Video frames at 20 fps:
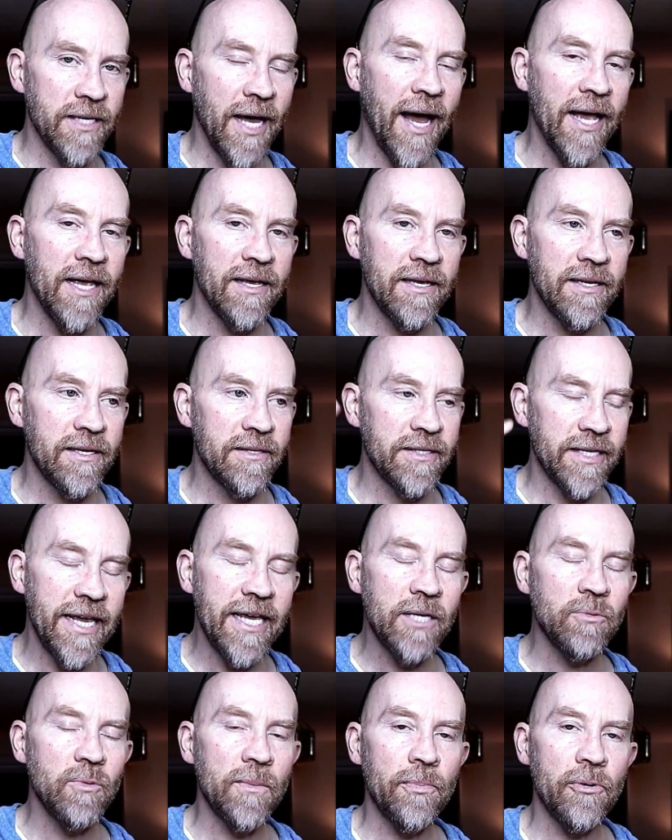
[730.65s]

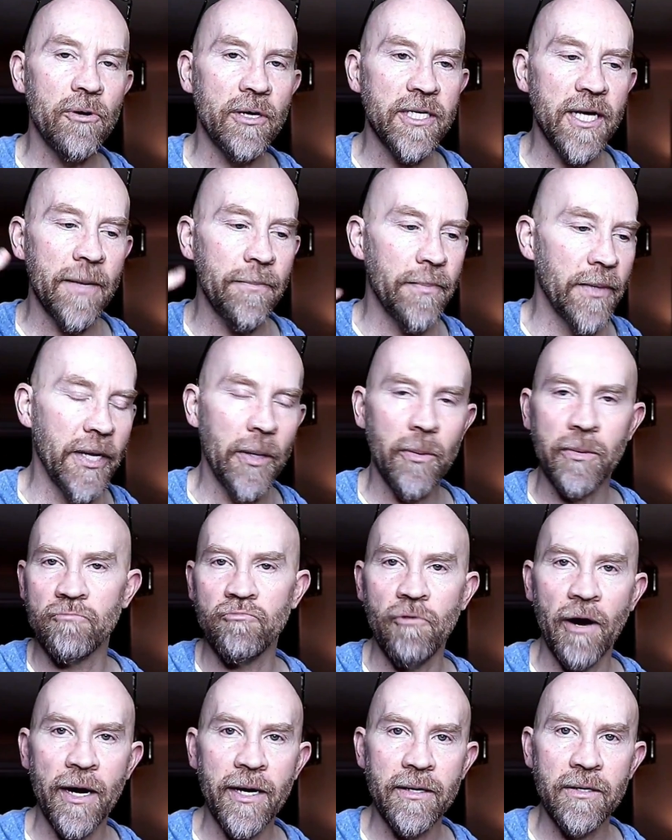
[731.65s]
ears would perk up and he would
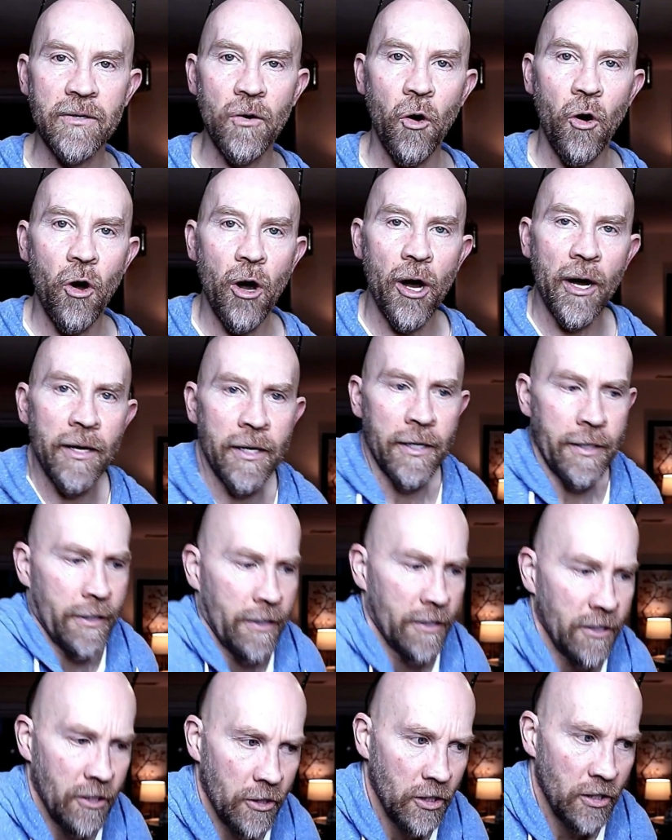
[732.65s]
run, or
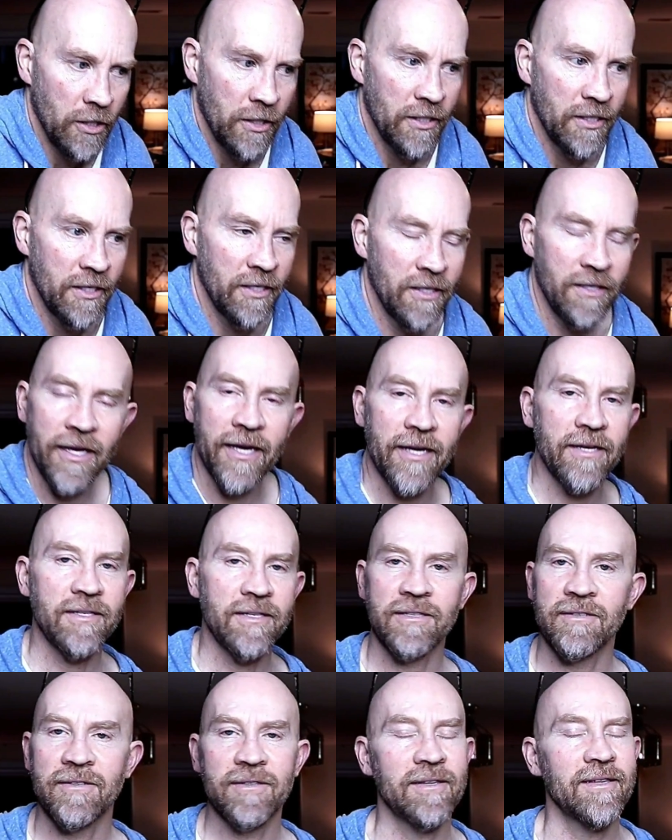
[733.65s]
like,
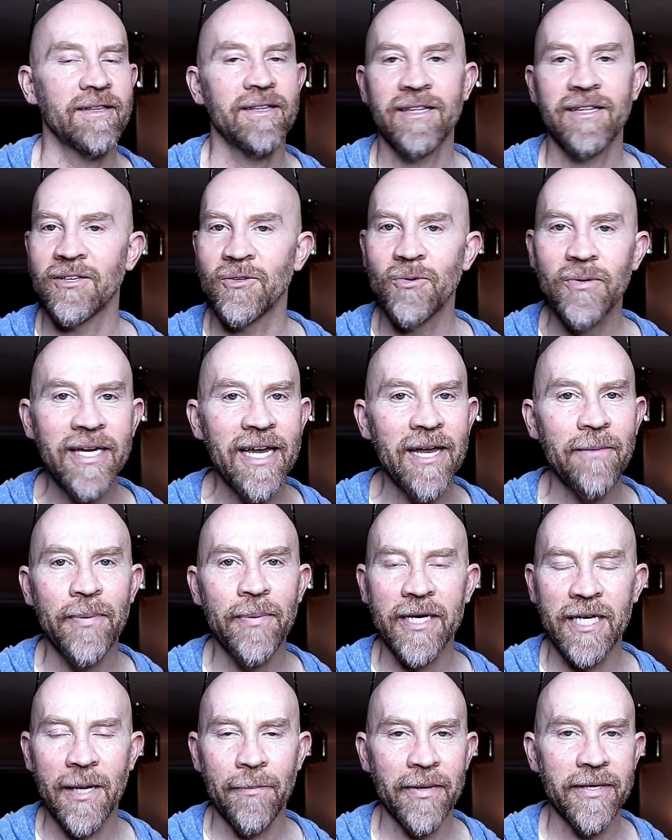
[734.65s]
you can't
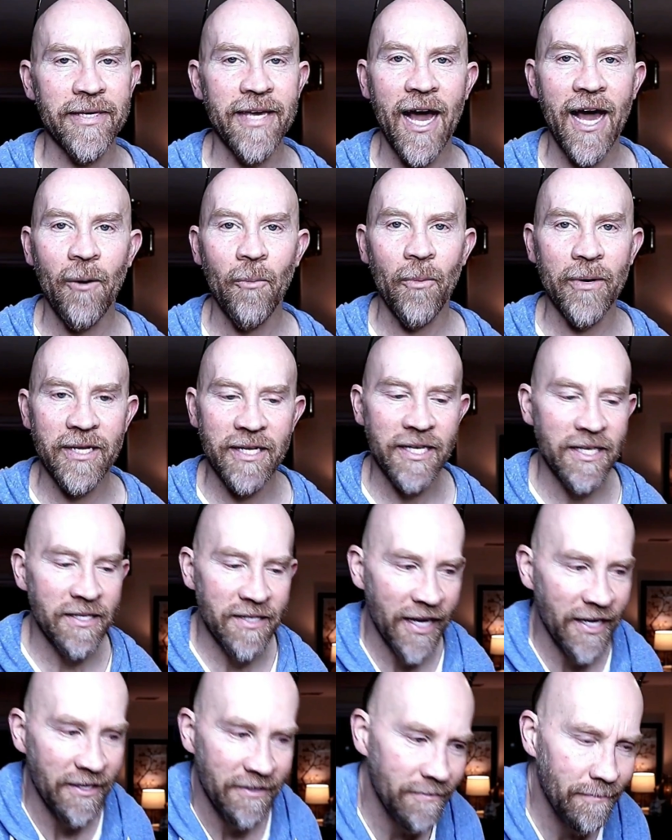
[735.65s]
pick up a cat when he's
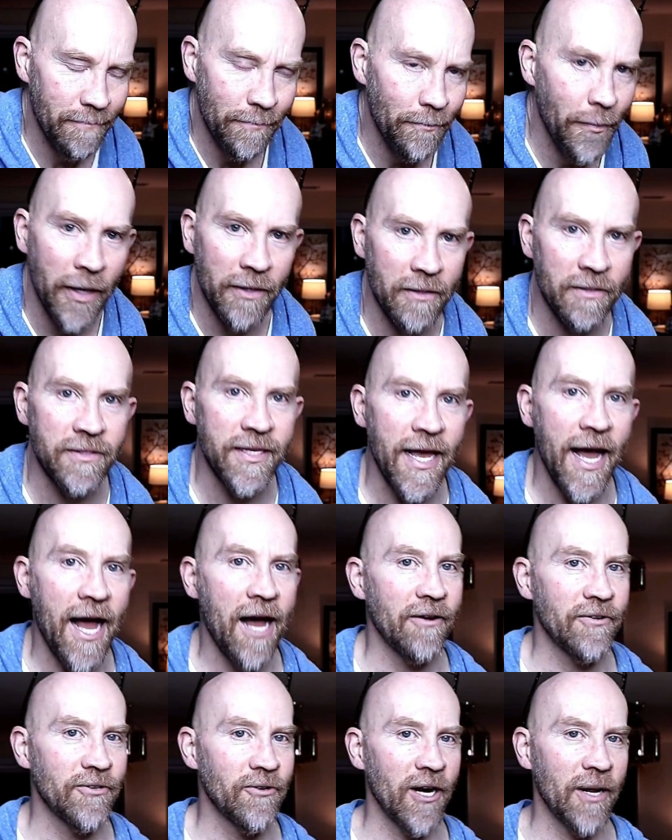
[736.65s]
like buckled
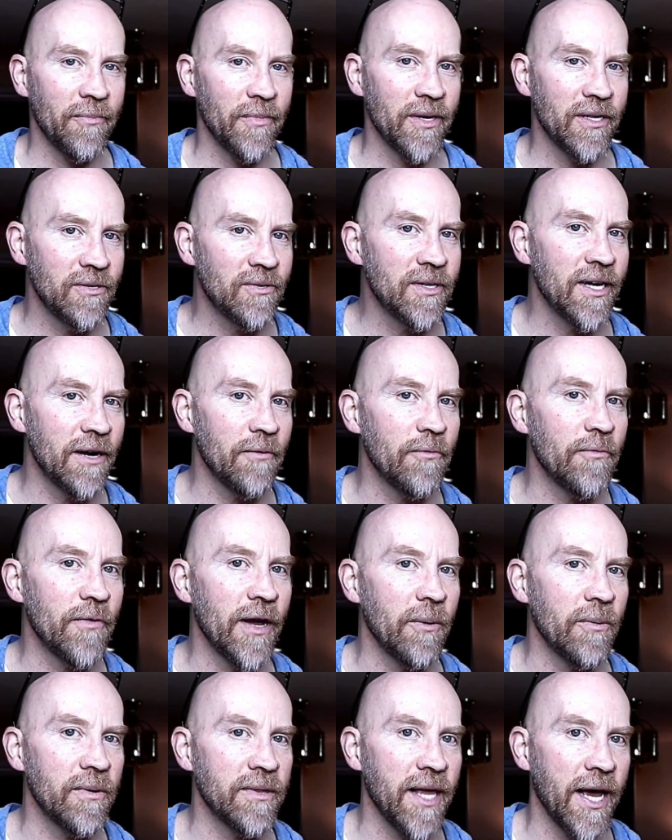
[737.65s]
down, you know what I mean? You got to
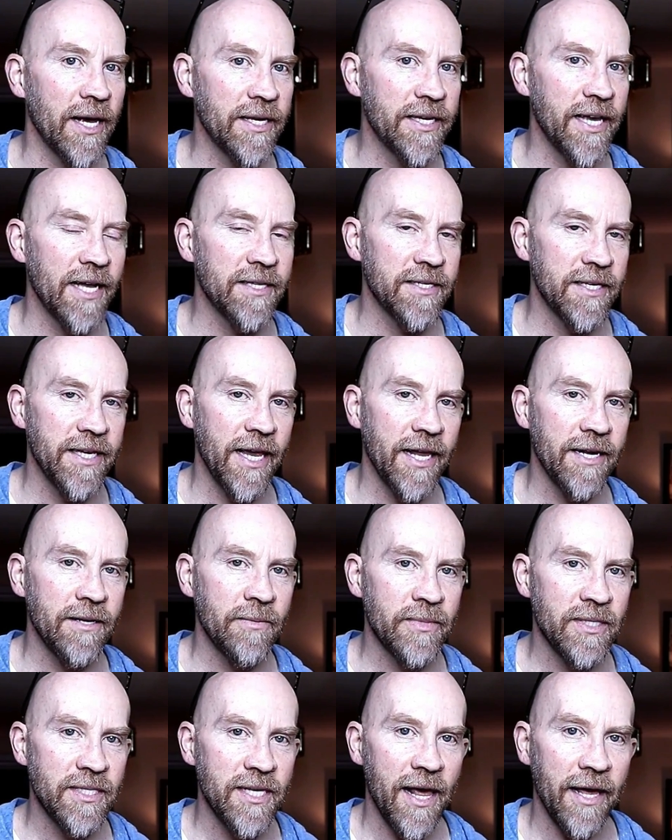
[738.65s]
fight with that cat to get
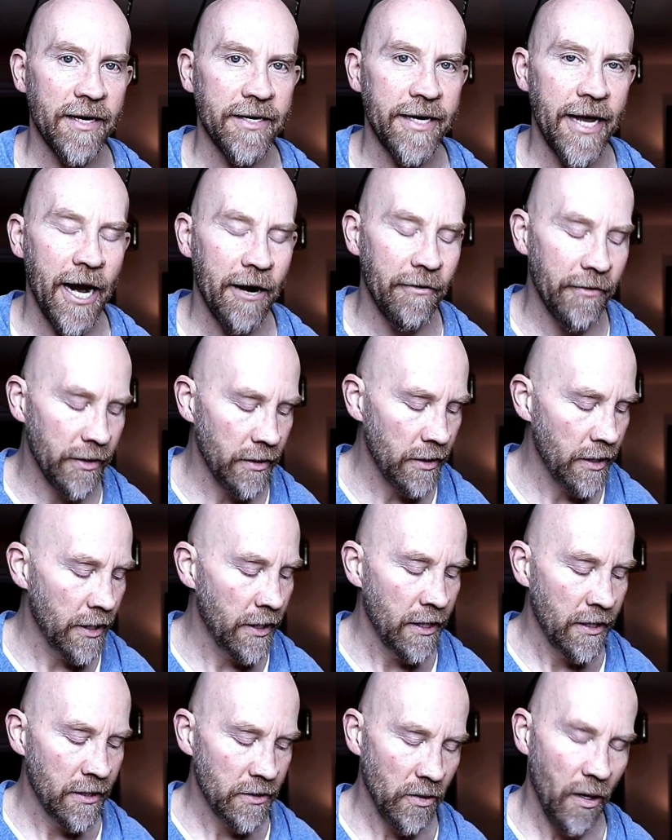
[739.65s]
him into that carrier.
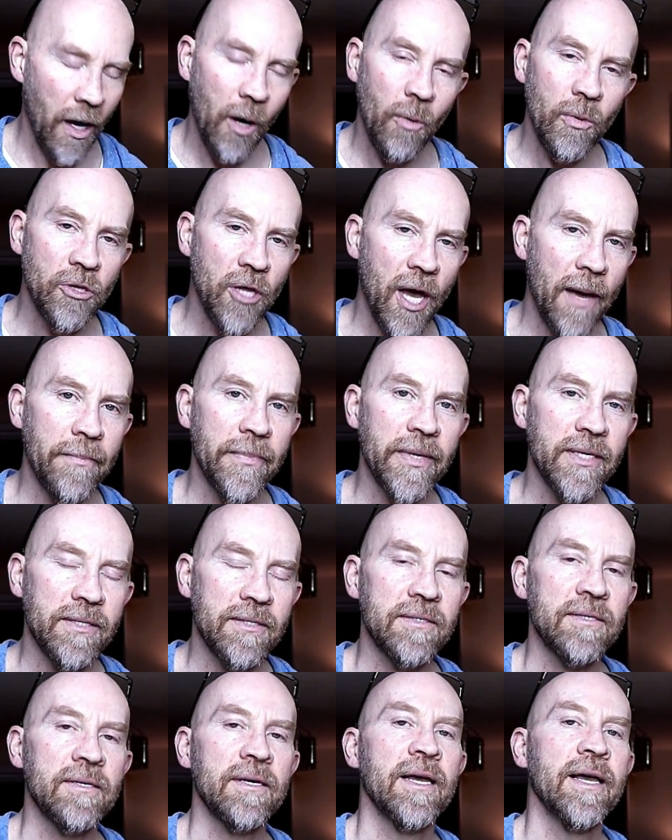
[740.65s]
So I will not
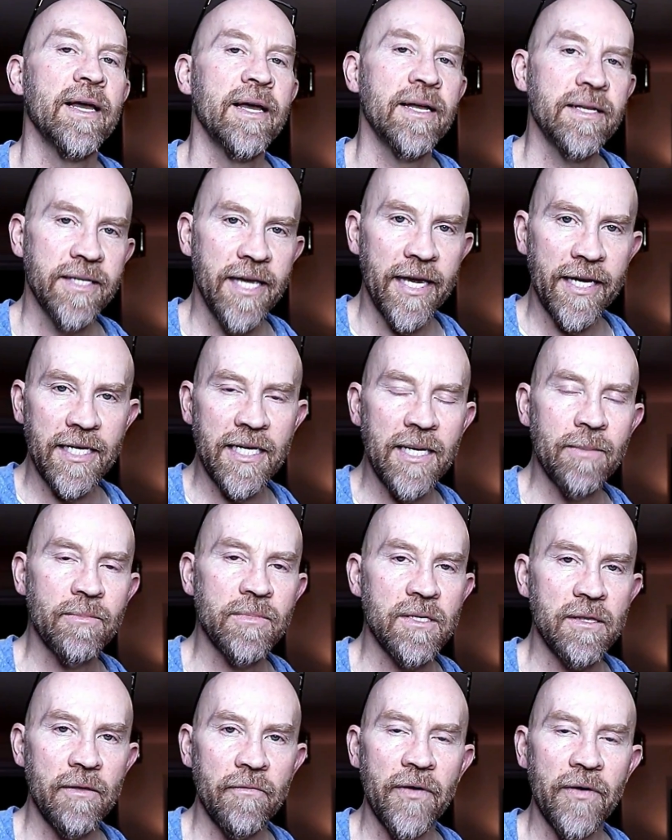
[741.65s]
miss taking him
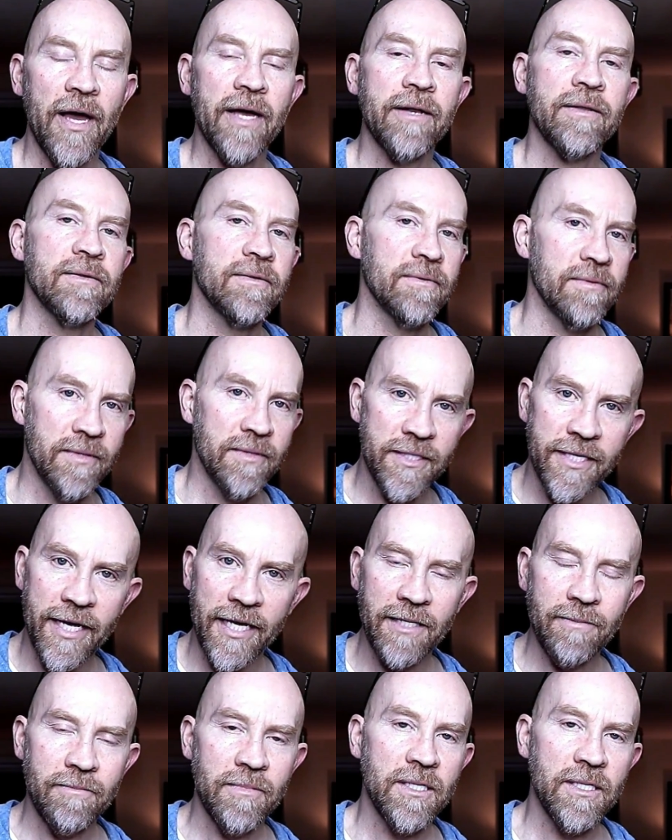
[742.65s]
to the vet and
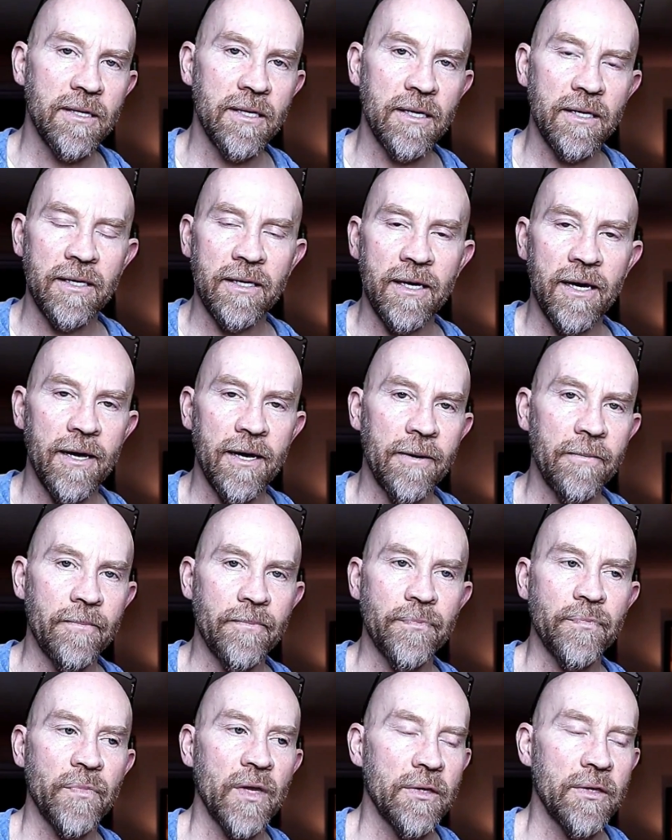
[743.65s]
taking him to the
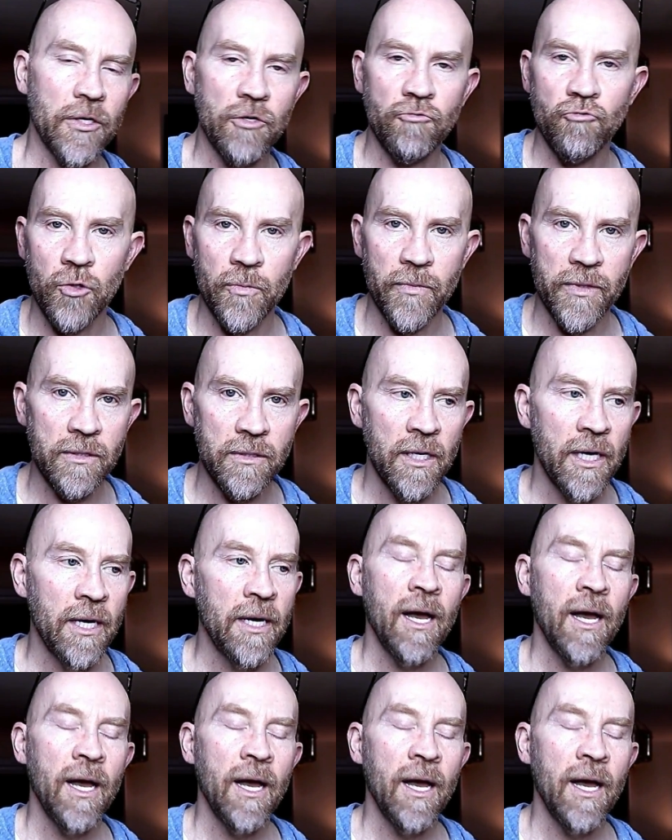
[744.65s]
groomers.